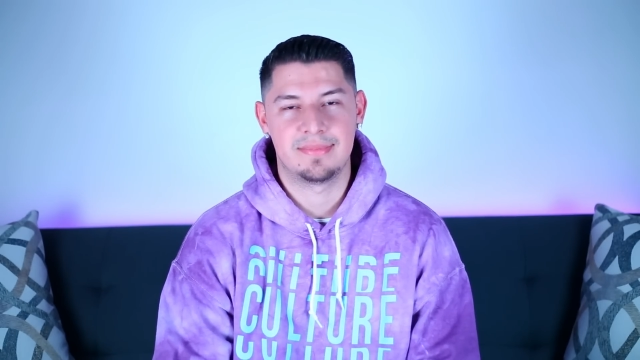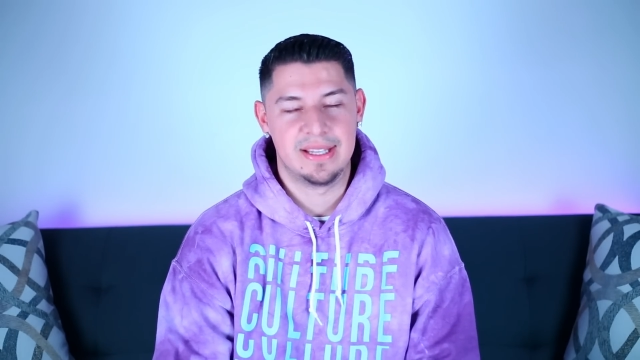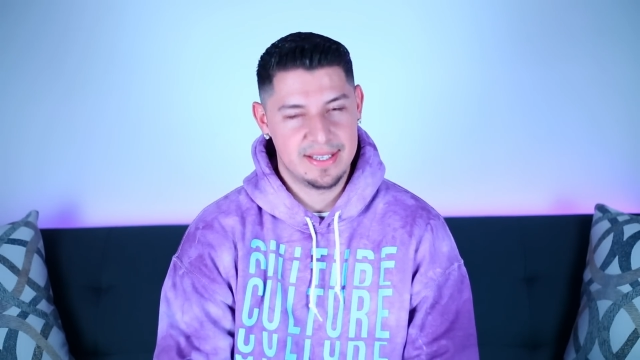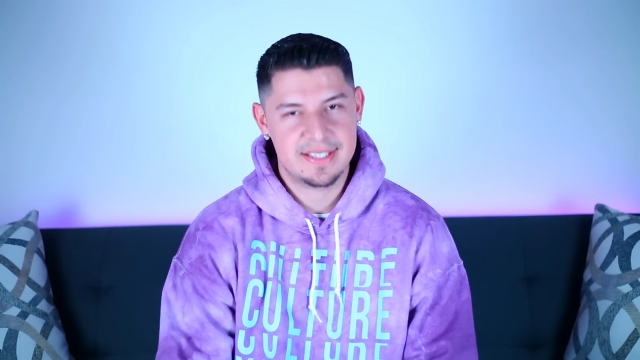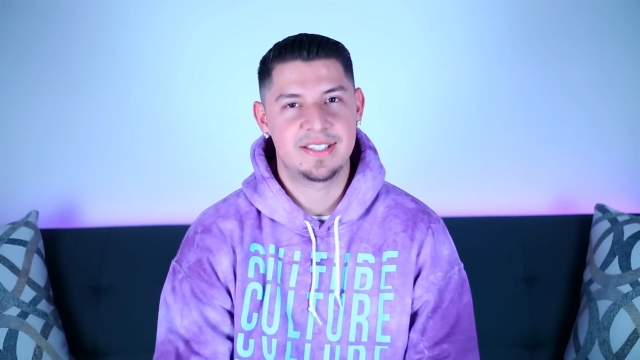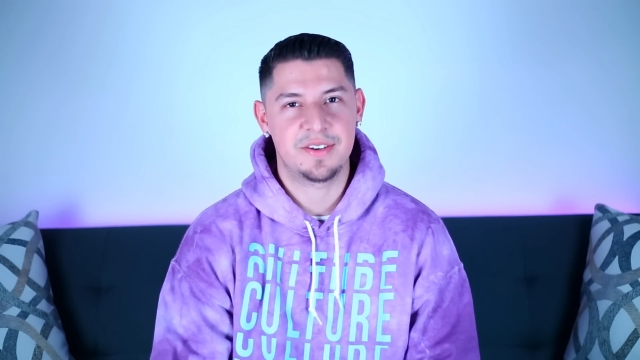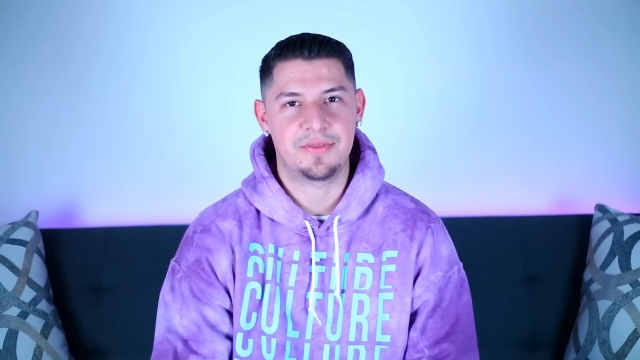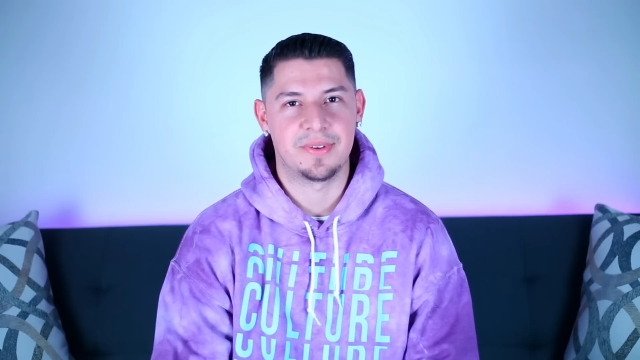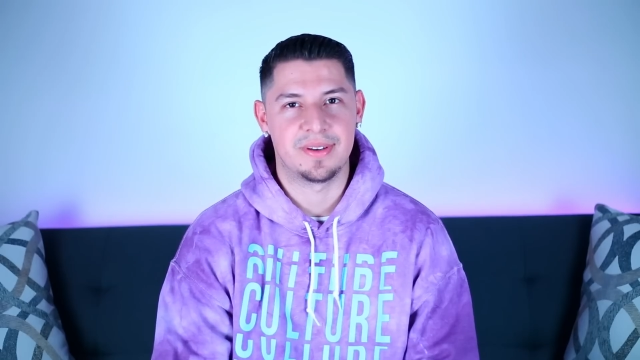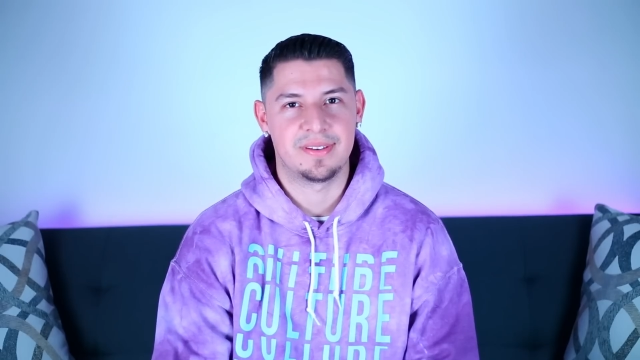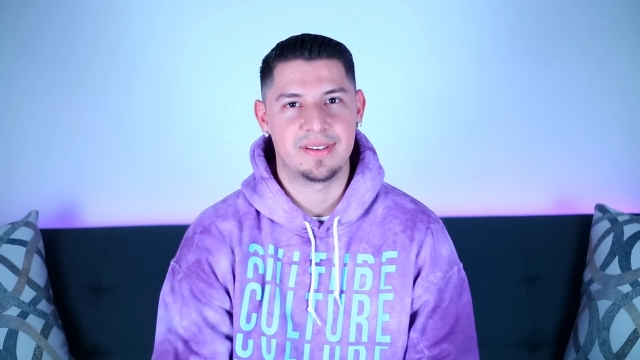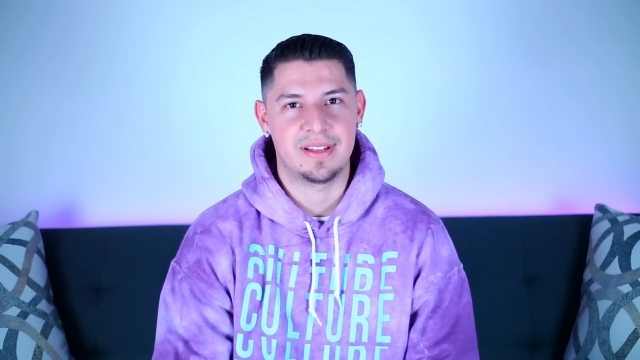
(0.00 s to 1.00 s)
It is
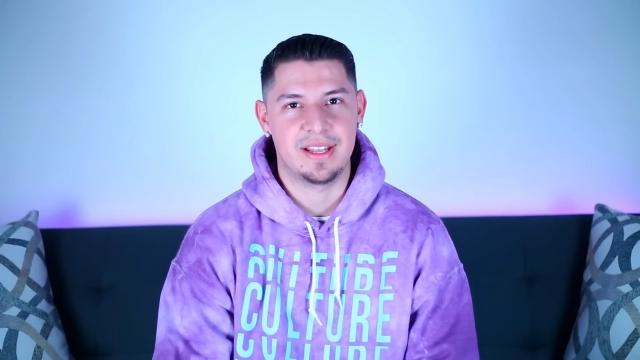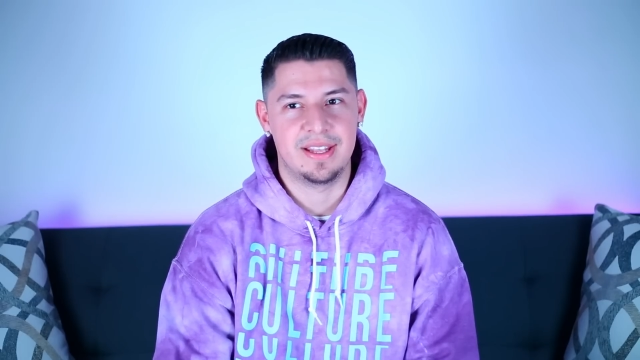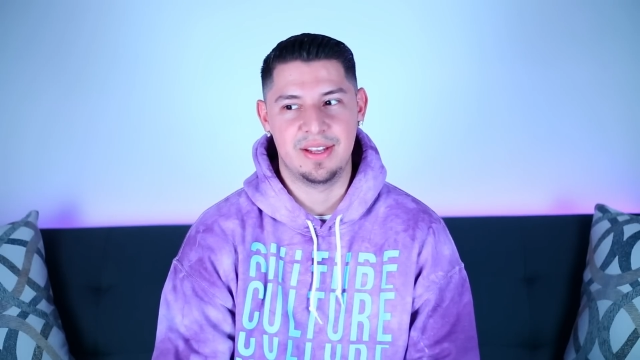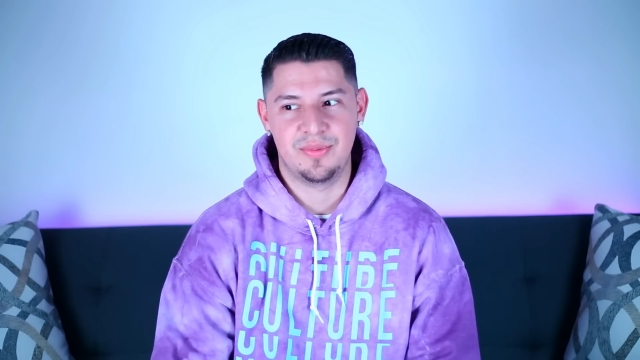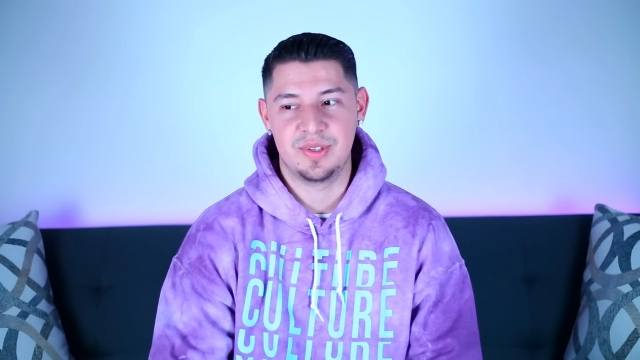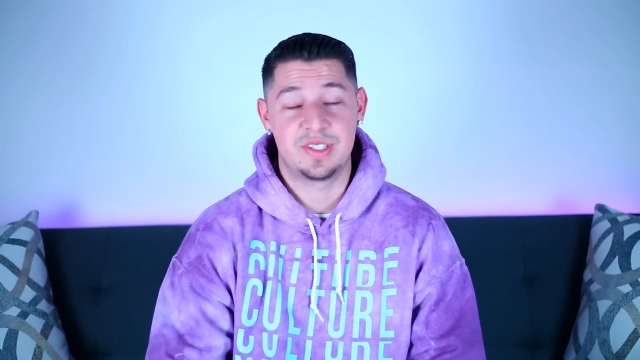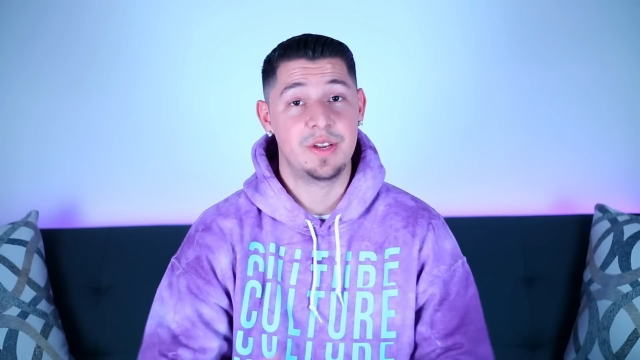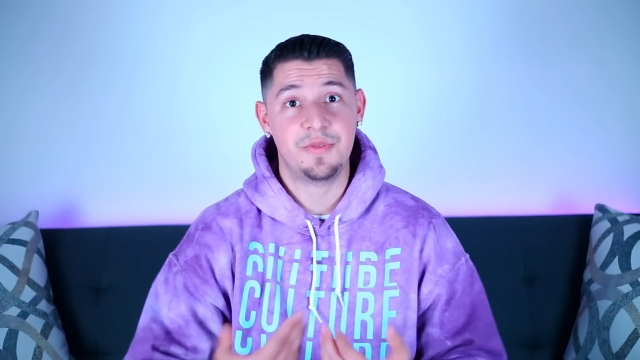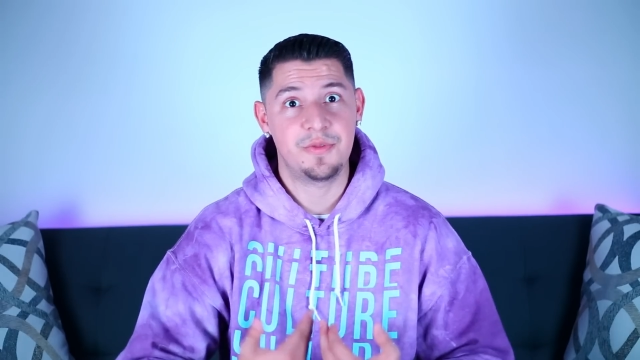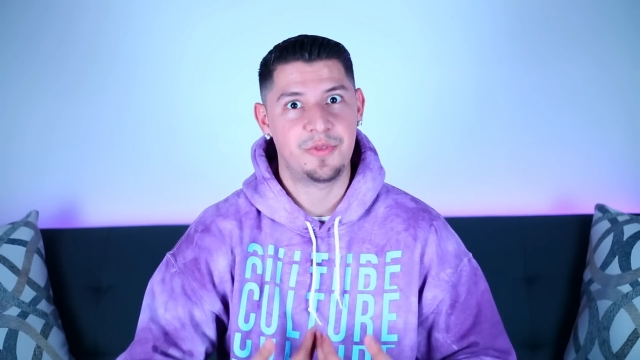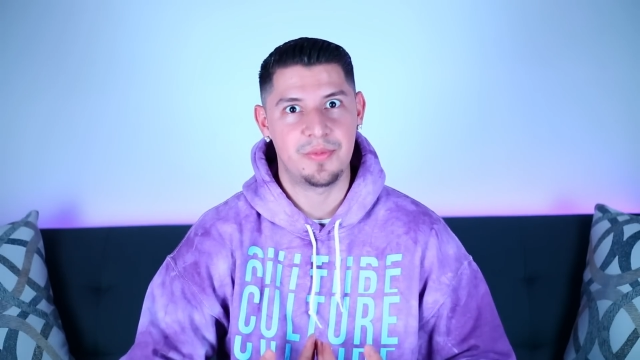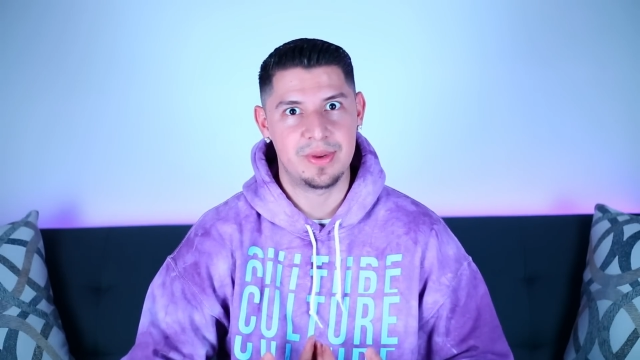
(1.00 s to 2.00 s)
different. It was
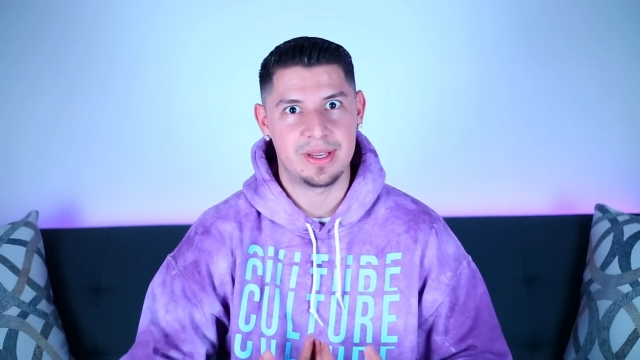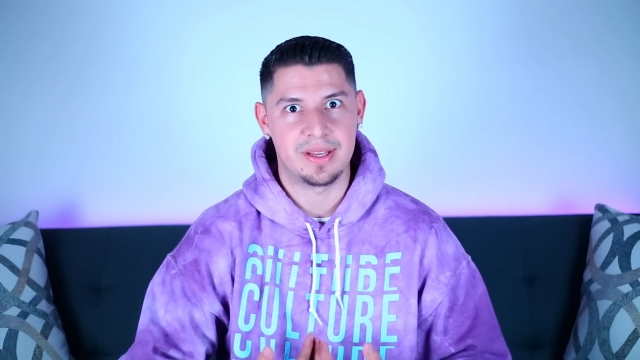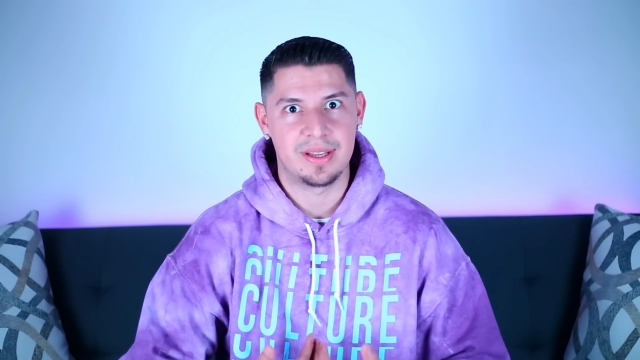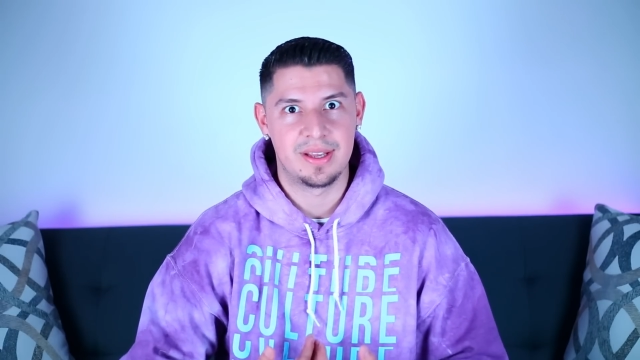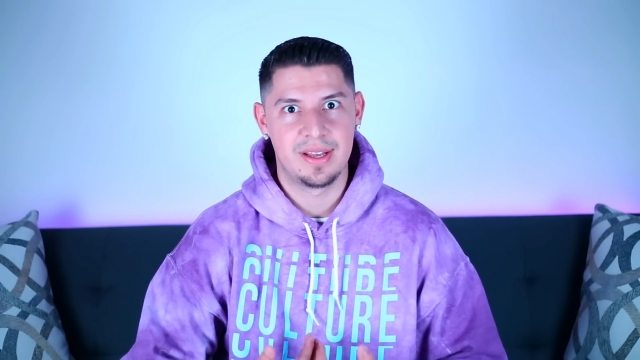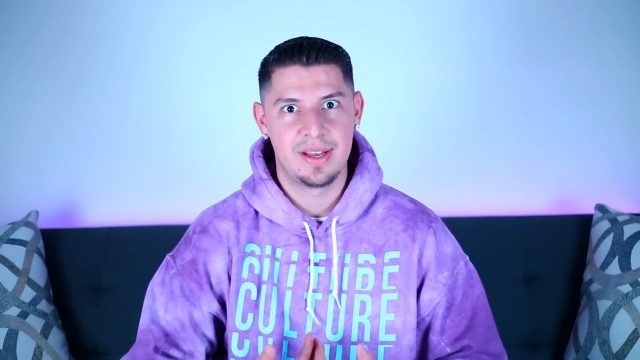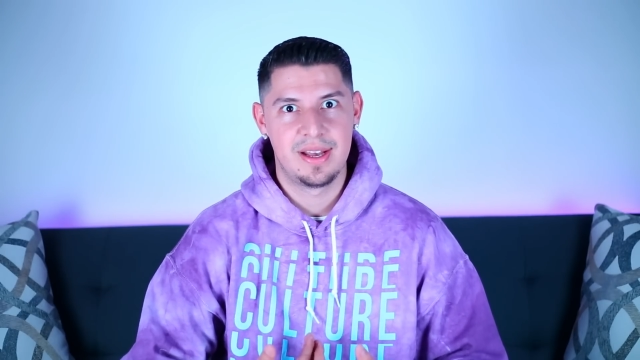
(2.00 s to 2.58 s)
different for me.